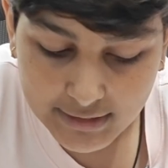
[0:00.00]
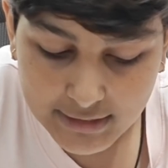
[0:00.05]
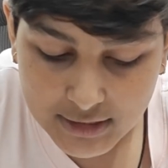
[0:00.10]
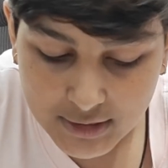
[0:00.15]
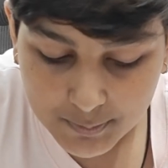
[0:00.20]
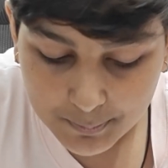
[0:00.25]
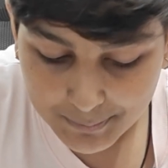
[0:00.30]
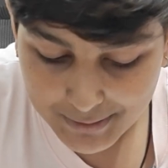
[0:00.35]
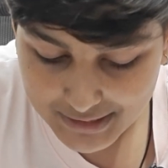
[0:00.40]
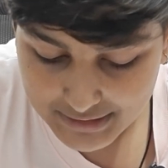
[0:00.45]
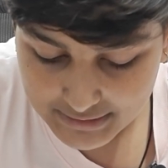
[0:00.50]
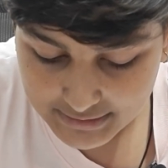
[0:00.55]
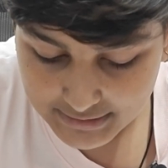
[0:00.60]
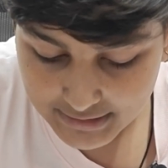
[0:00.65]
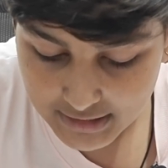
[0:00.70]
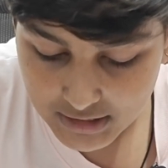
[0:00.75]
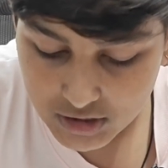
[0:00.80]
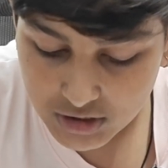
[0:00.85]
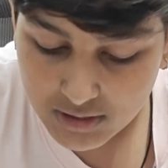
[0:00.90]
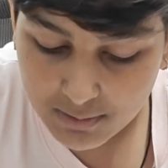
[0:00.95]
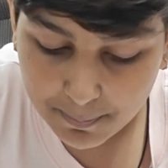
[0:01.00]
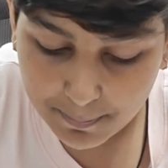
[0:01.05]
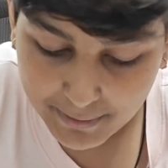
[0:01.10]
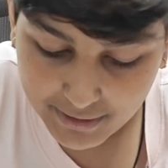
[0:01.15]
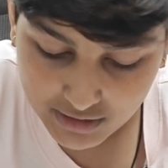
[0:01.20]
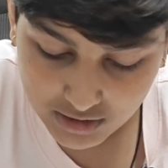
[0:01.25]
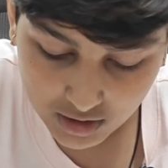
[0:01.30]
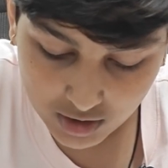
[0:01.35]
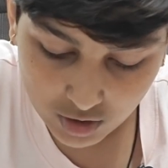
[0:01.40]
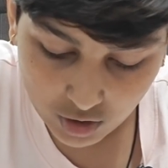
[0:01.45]
His prestige
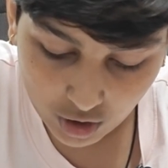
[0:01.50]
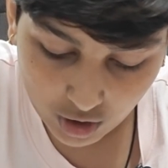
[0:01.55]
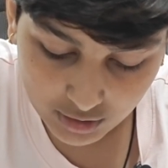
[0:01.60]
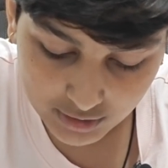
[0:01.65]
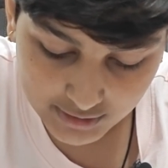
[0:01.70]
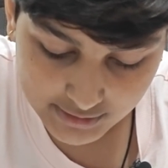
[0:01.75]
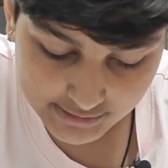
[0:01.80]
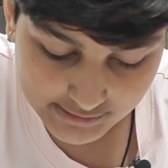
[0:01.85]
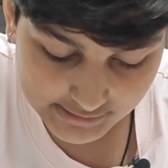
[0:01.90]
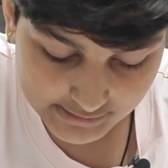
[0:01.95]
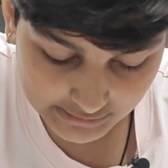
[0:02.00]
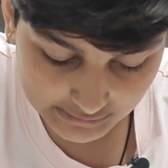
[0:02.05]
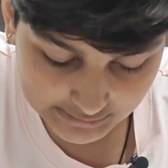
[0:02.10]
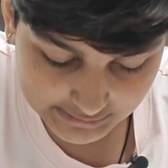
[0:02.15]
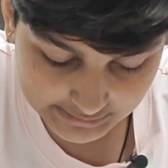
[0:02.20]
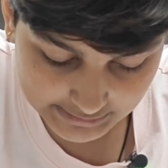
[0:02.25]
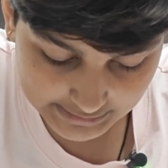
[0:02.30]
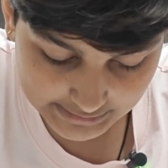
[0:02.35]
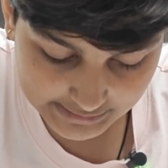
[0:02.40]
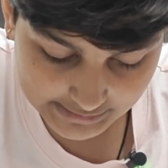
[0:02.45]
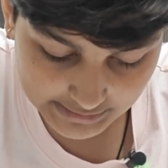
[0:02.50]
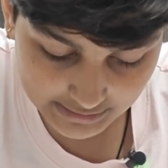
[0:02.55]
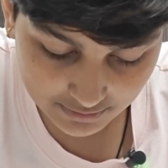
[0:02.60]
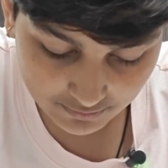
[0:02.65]
depended on his success